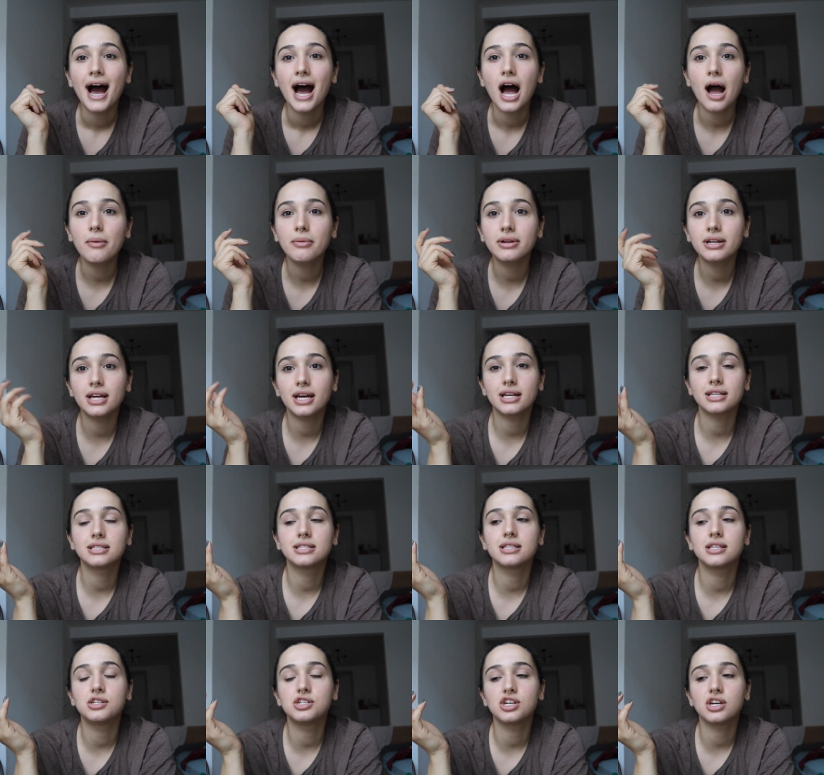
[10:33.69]
I'm gonna head
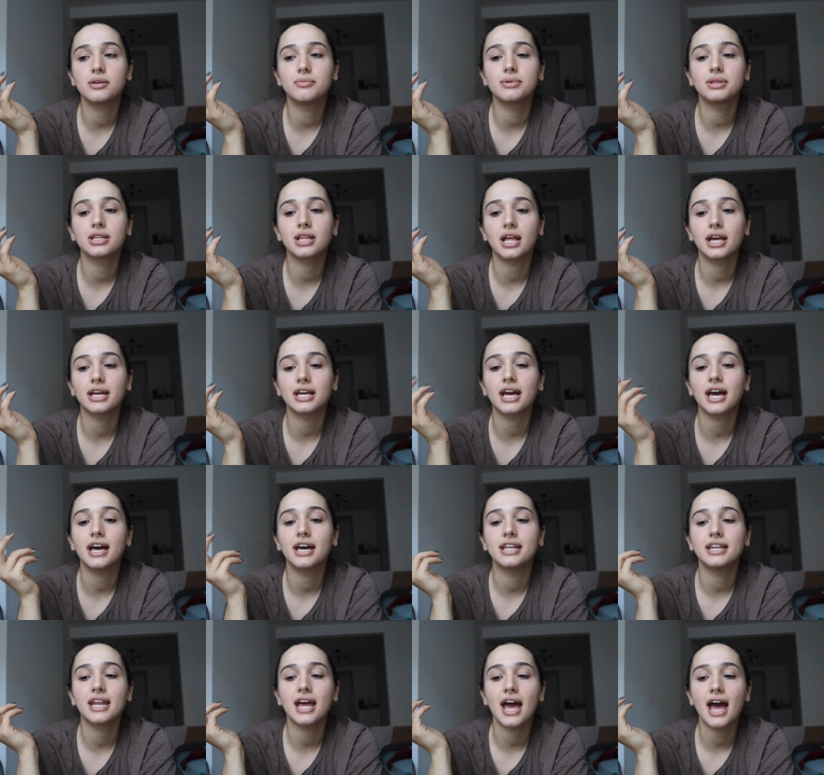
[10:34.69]
to the gym in like
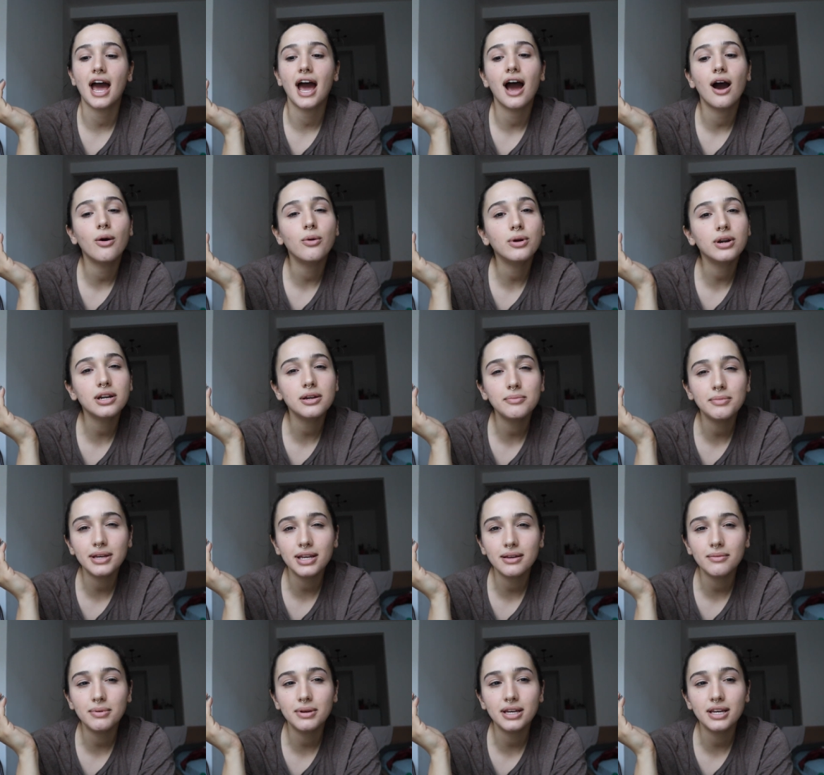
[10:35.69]
an hour
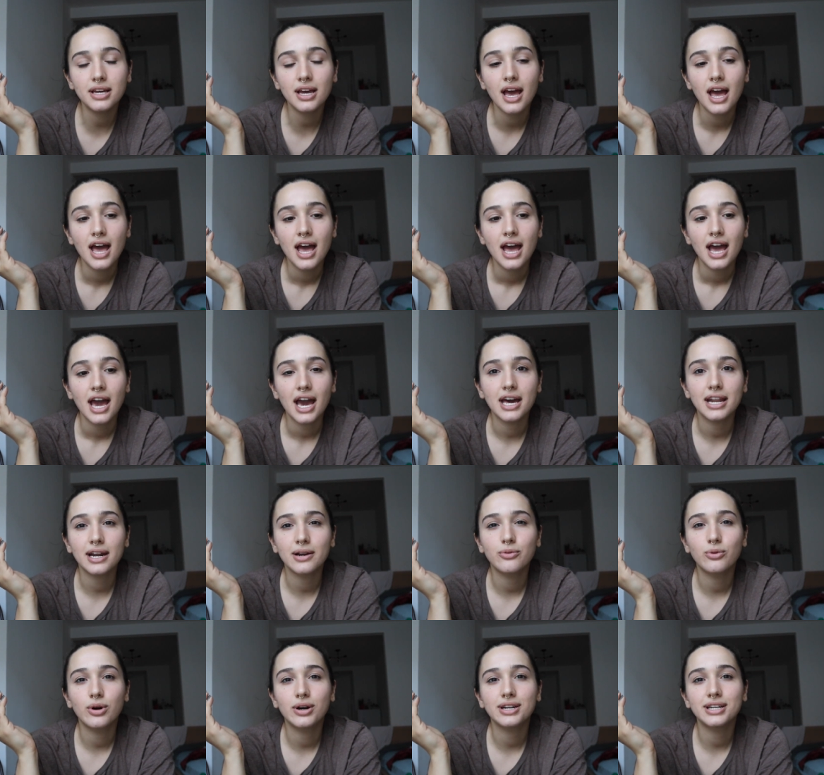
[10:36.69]
maybe. And I
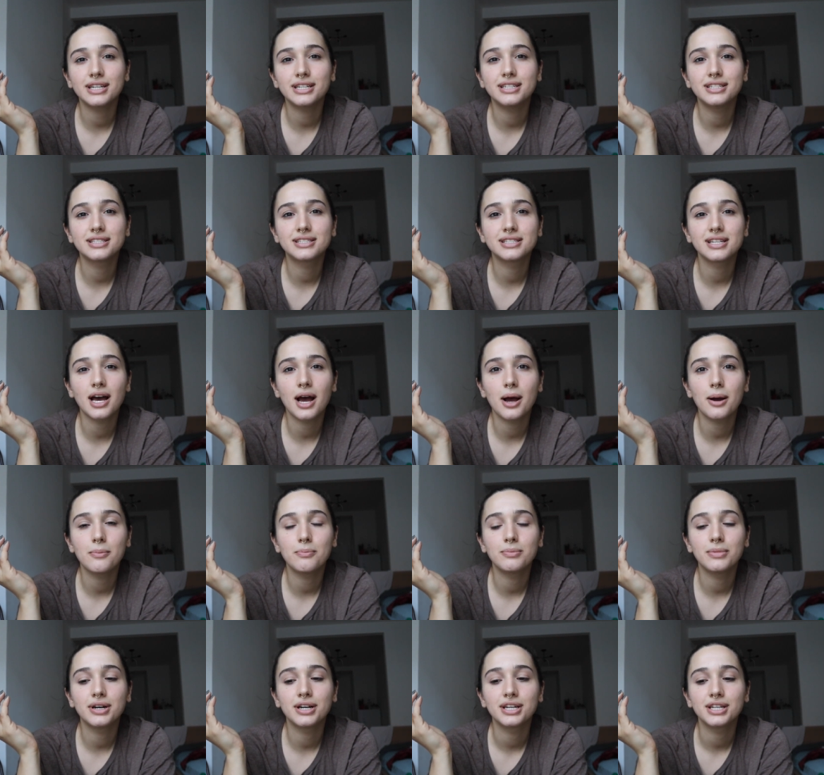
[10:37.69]
wanted
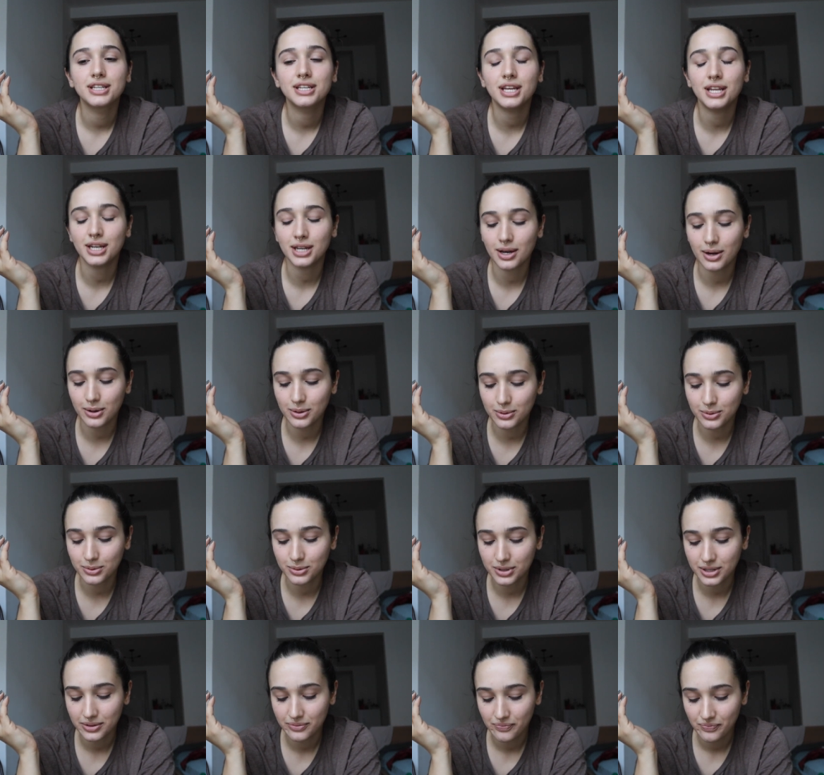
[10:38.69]
some, you
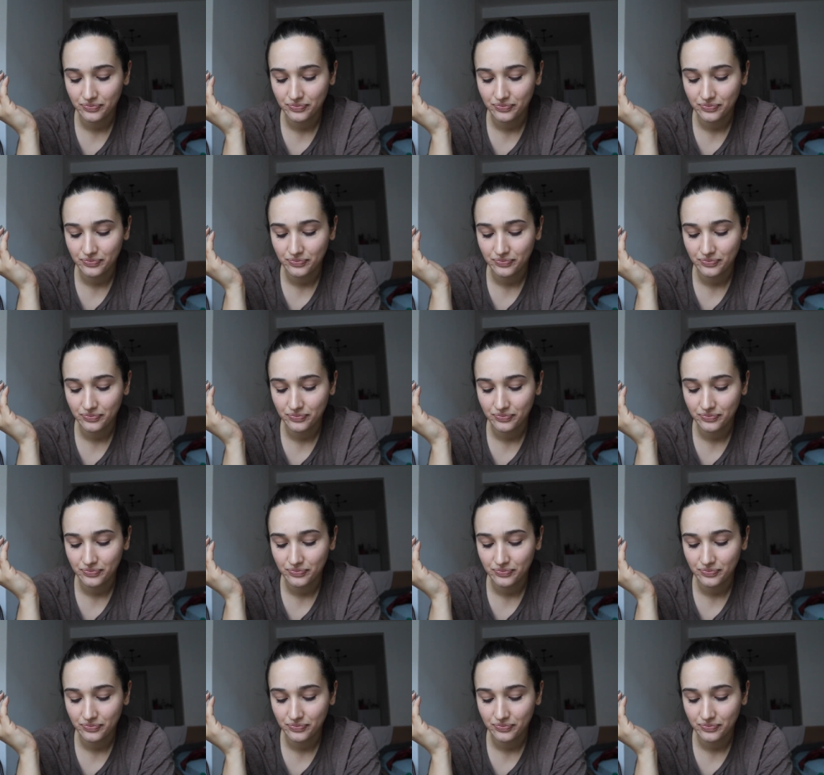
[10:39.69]
know,